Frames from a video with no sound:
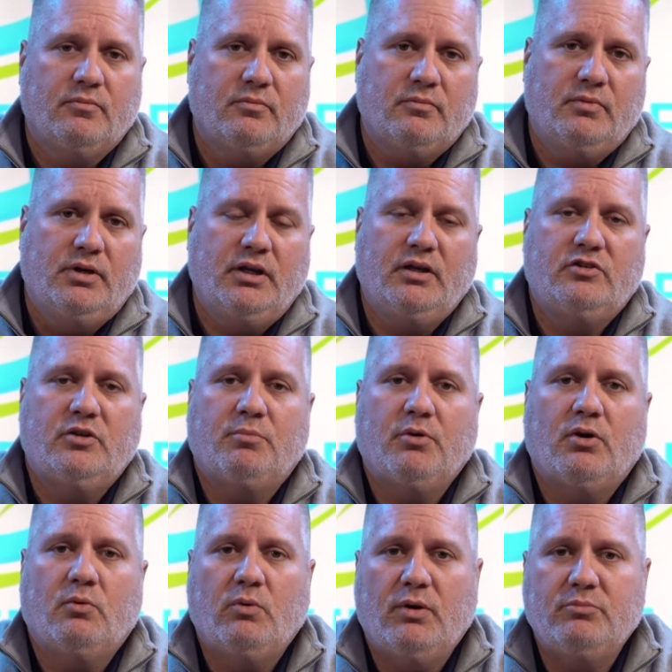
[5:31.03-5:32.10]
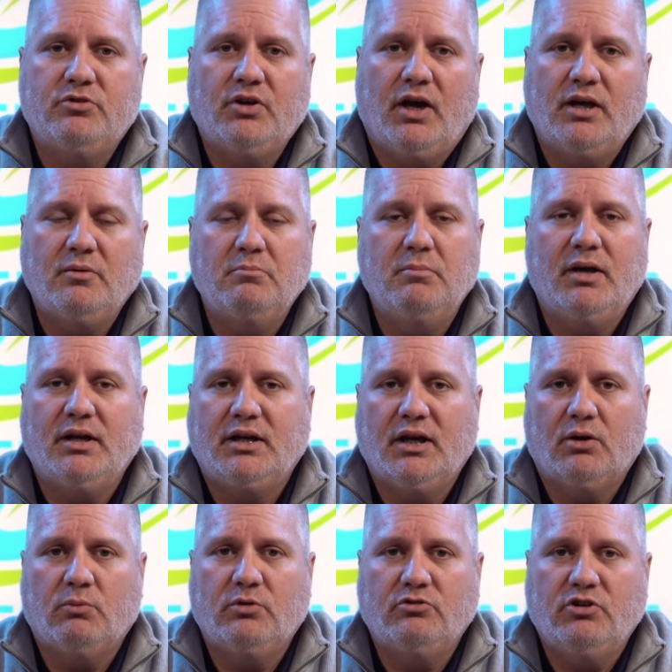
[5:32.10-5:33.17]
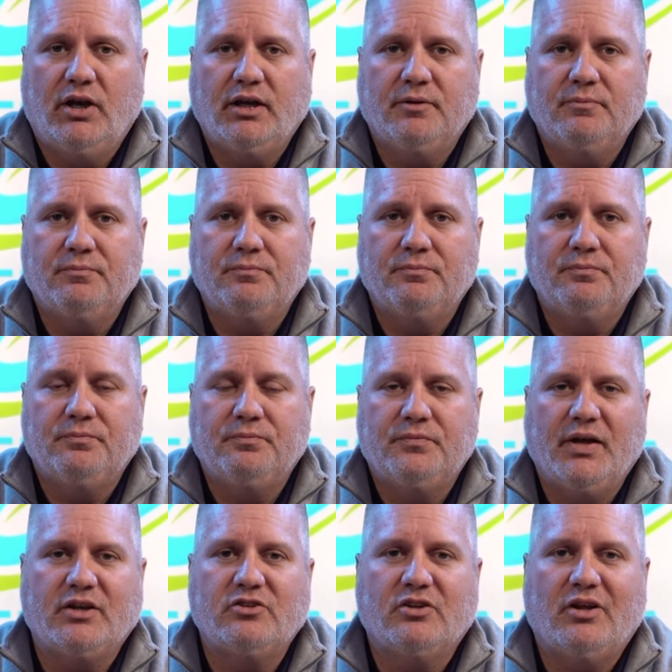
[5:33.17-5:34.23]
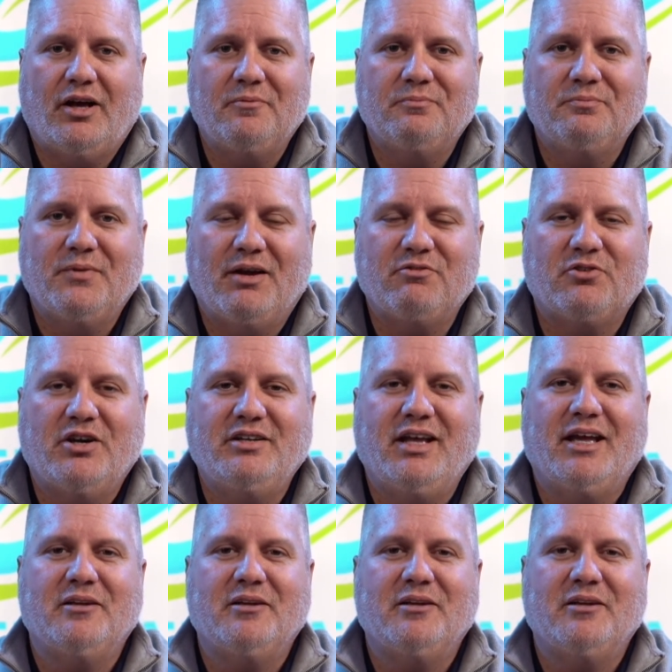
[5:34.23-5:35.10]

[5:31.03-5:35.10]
Hit us up on our website, Medicare with Jake. Thanks a lot. Have a great day.